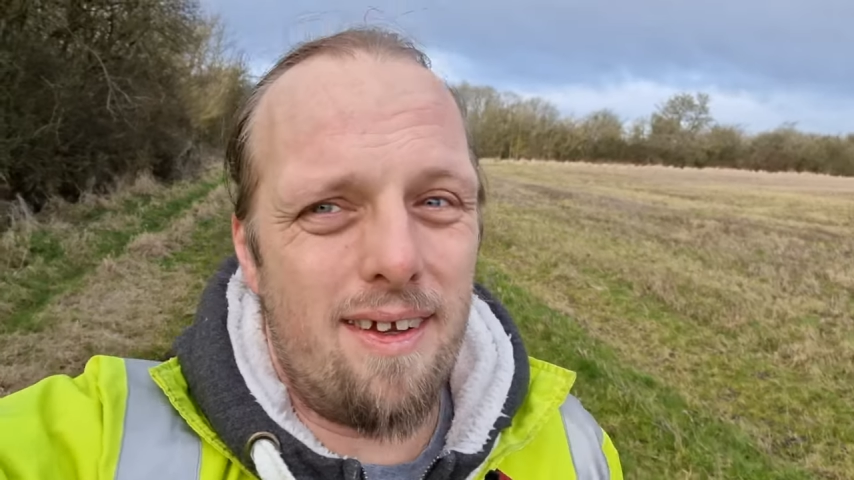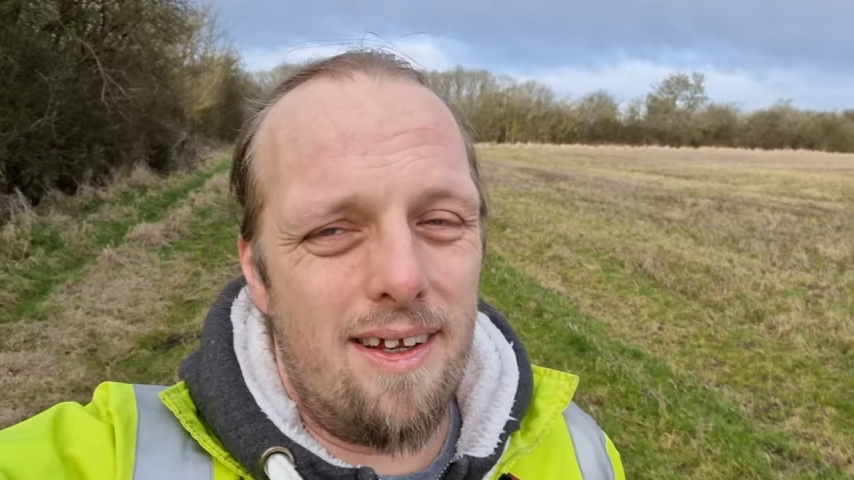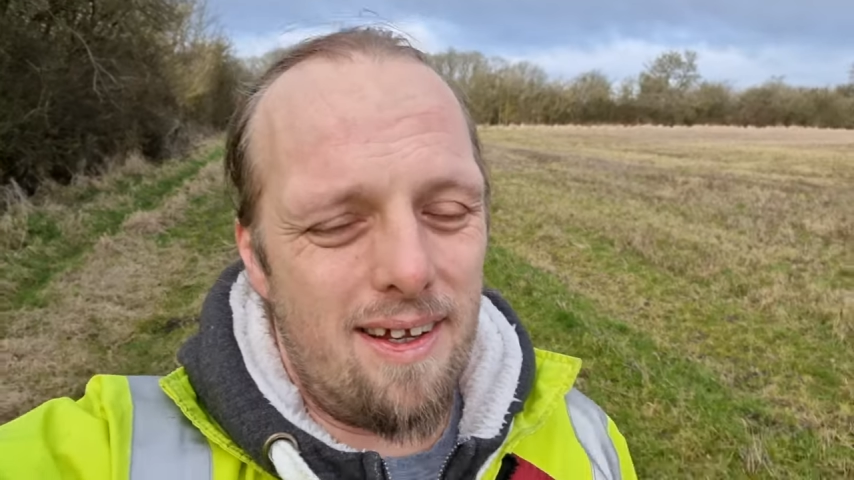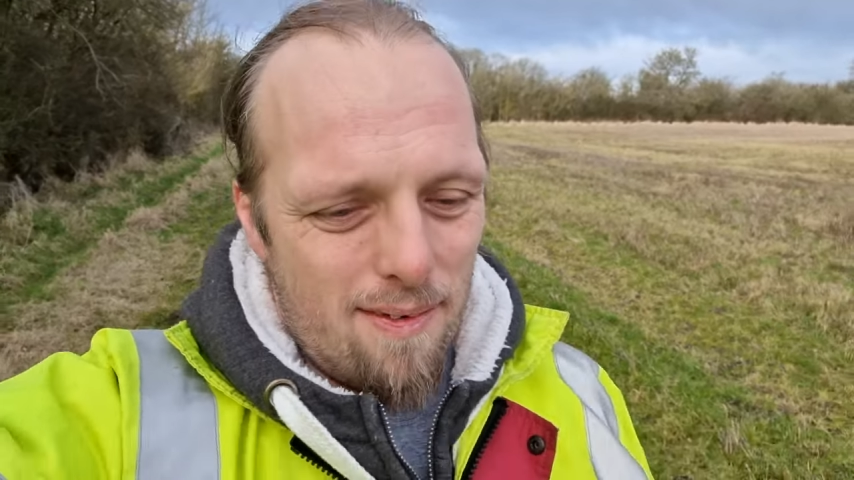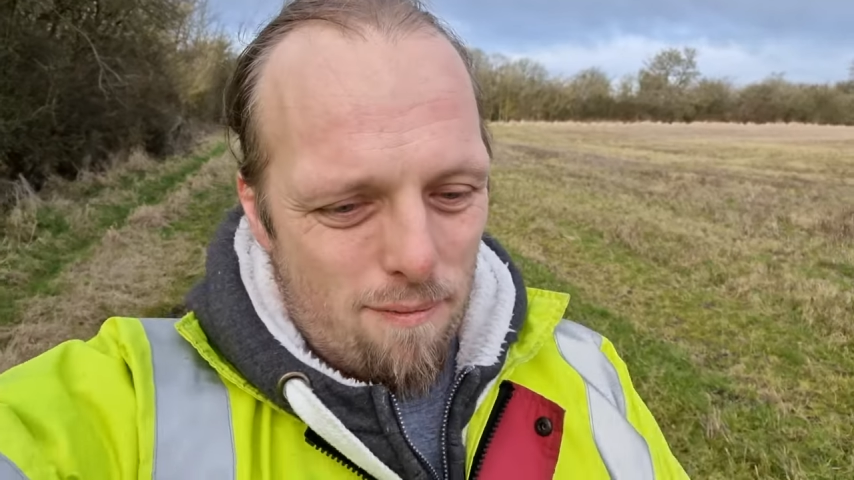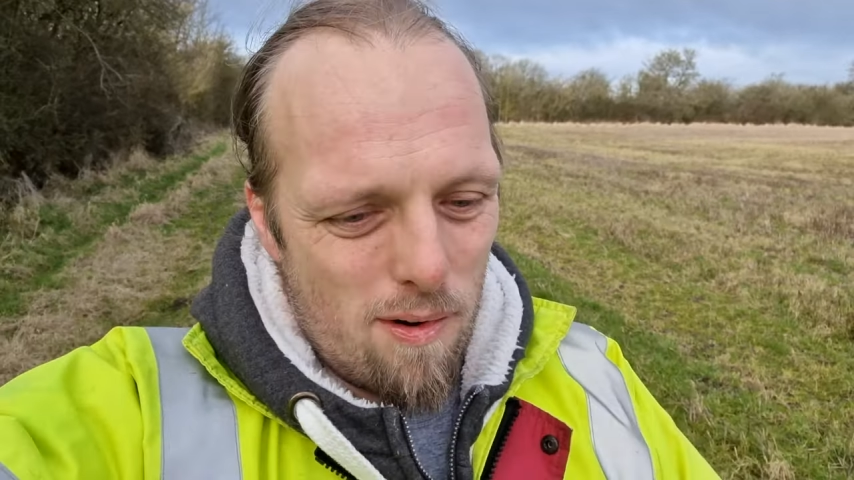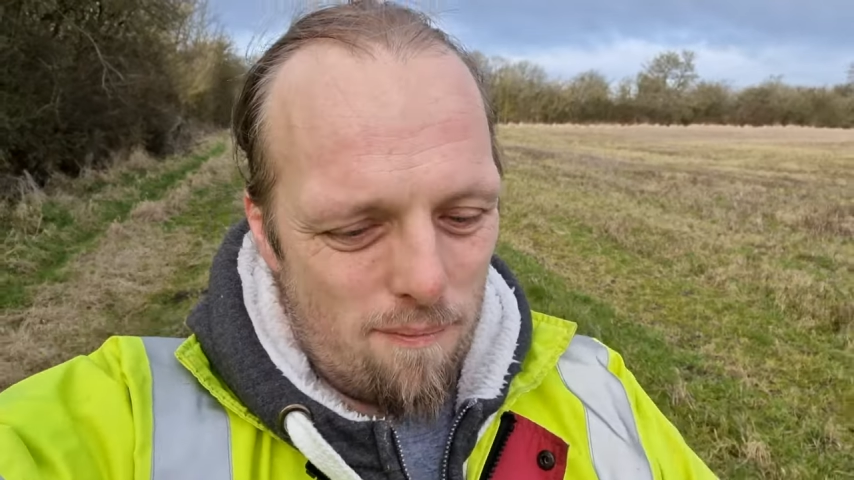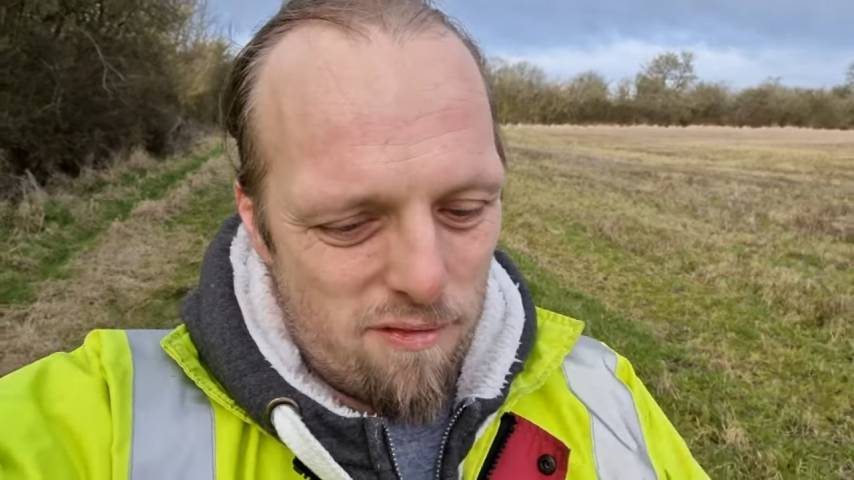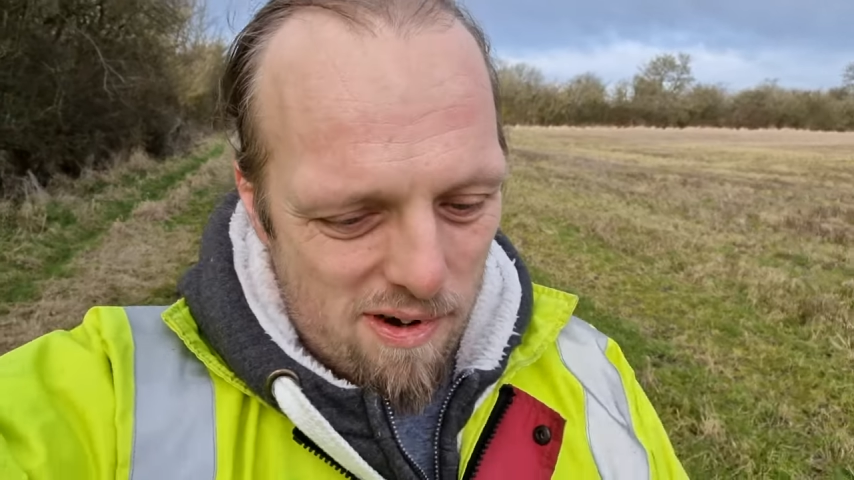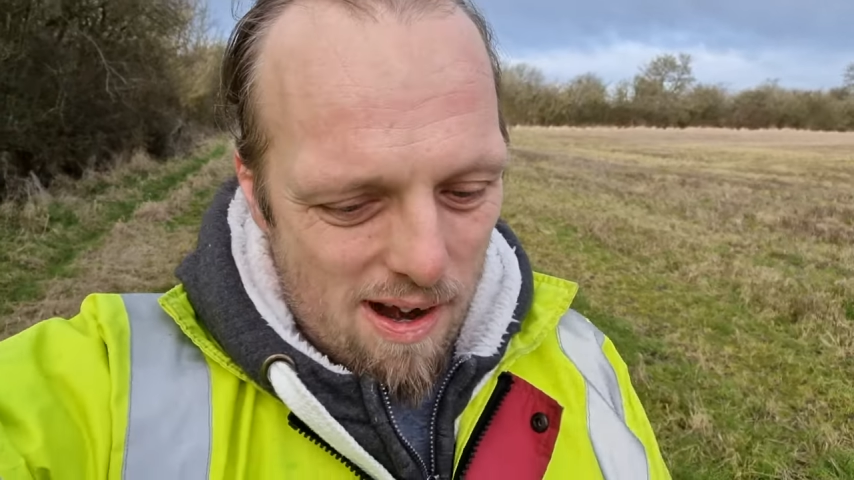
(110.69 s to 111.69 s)
uh, room
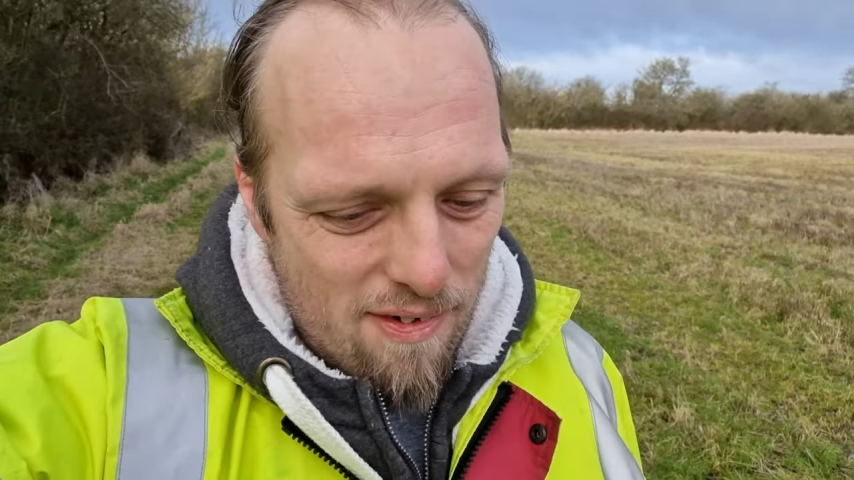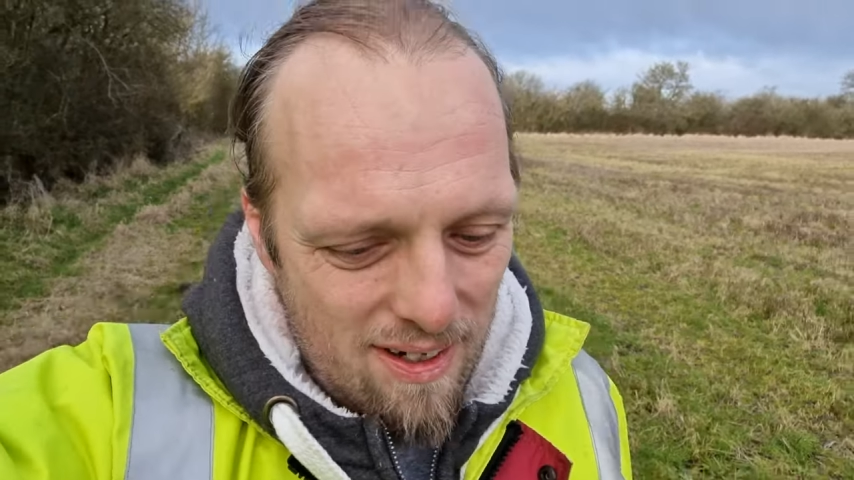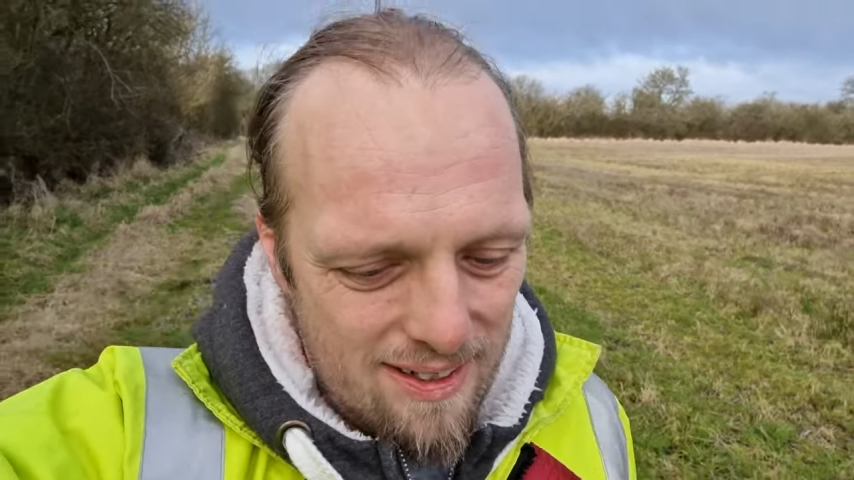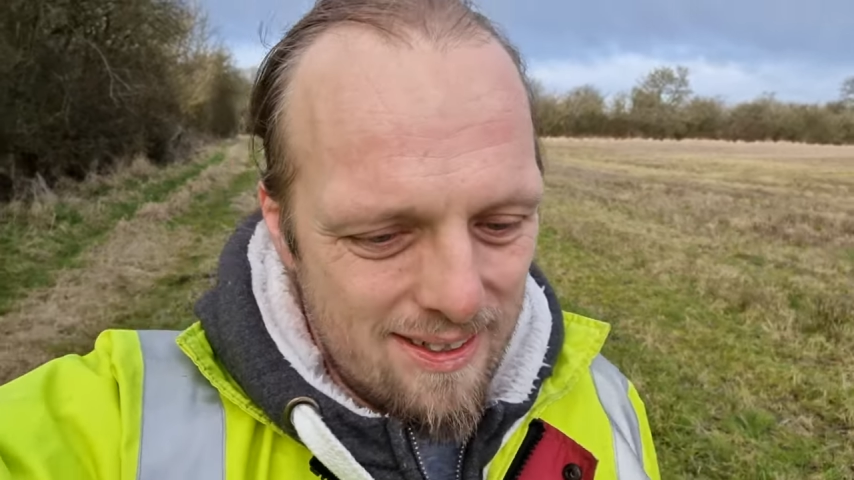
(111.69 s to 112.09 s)
for error.